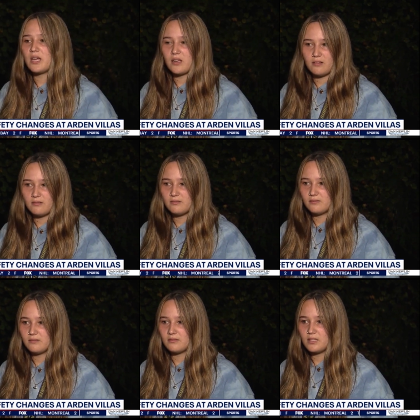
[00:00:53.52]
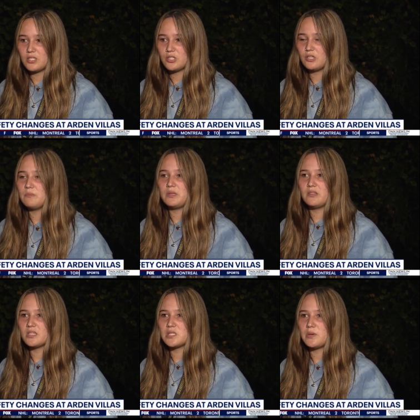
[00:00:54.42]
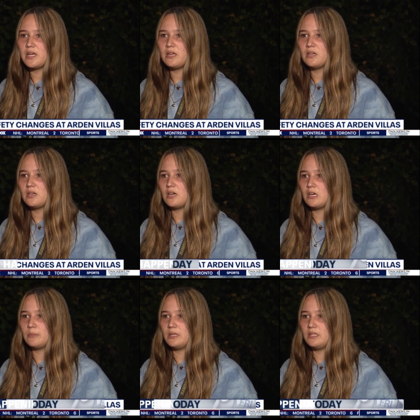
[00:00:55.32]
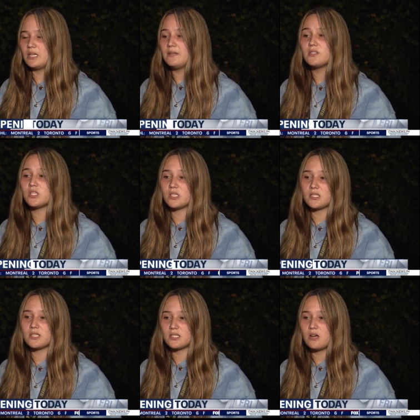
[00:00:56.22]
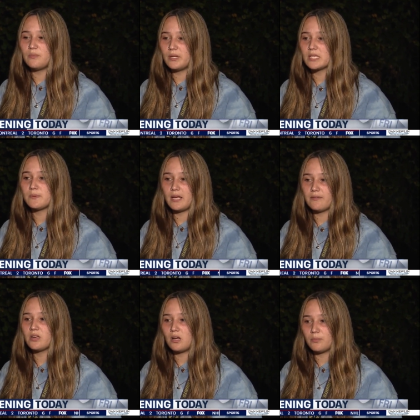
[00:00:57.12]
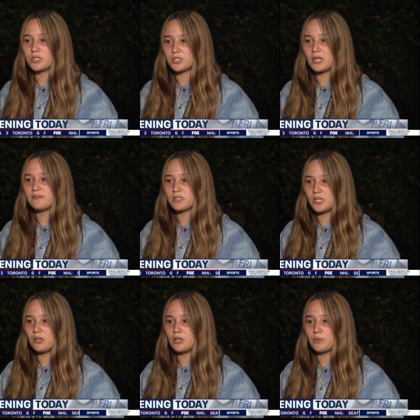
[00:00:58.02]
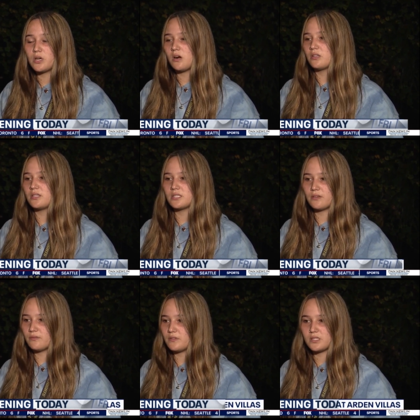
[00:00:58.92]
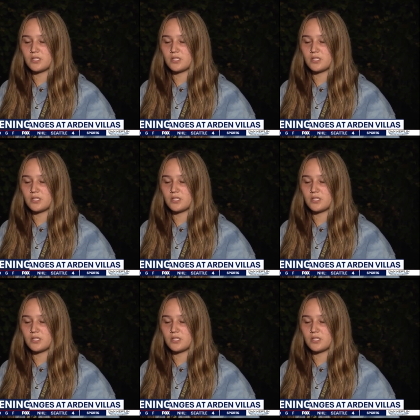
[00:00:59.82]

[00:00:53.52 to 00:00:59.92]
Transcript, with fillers: okay. It shouldn't be this way. Um, not even just this complex, but every complex should have security regardless of the